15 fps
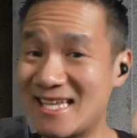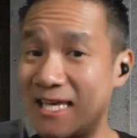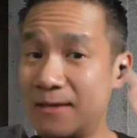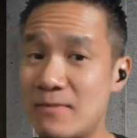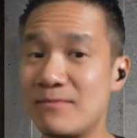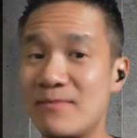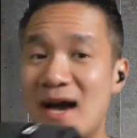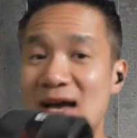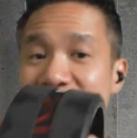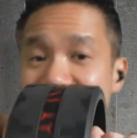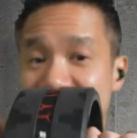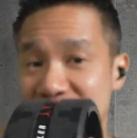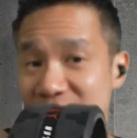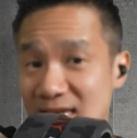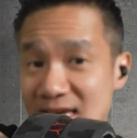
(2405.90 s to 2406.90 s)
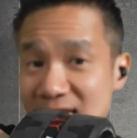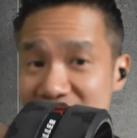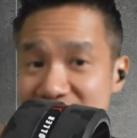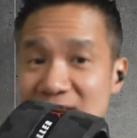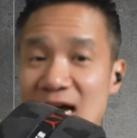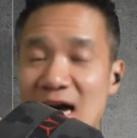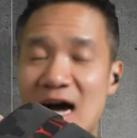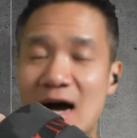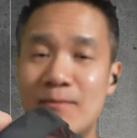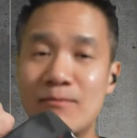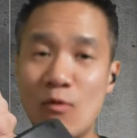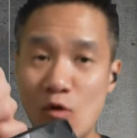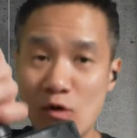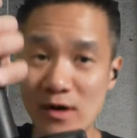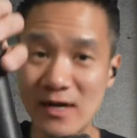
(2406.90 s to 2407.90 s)
keep in mind this is a
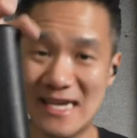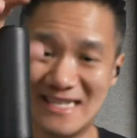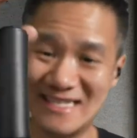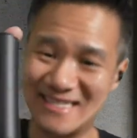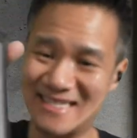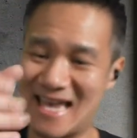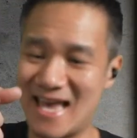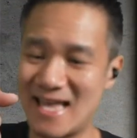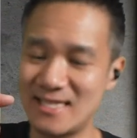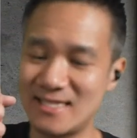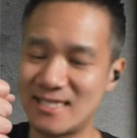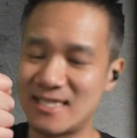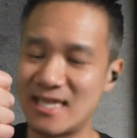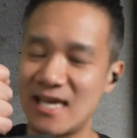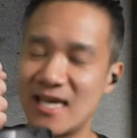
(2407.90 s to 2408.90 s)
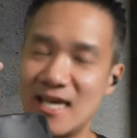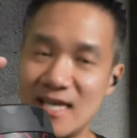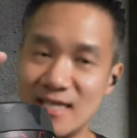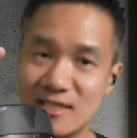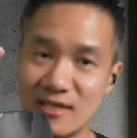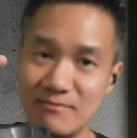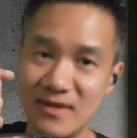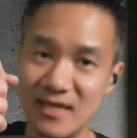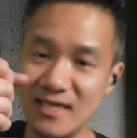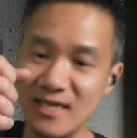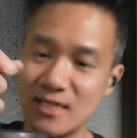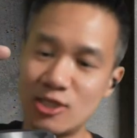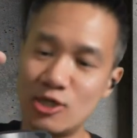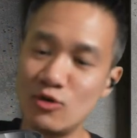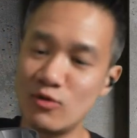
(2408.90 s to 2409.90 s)
more intense
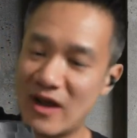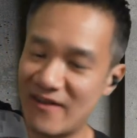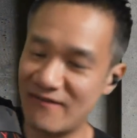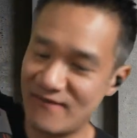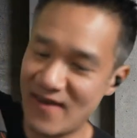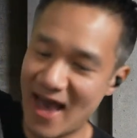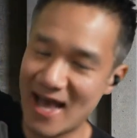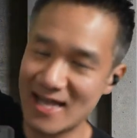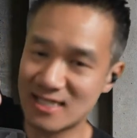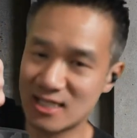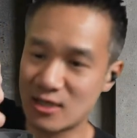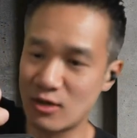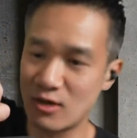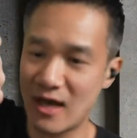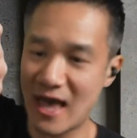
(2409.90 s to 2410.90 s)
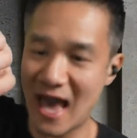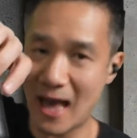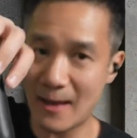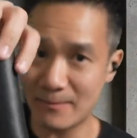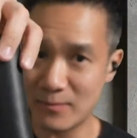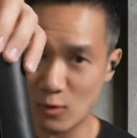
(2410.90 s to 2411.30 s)
intermediate to advanced ab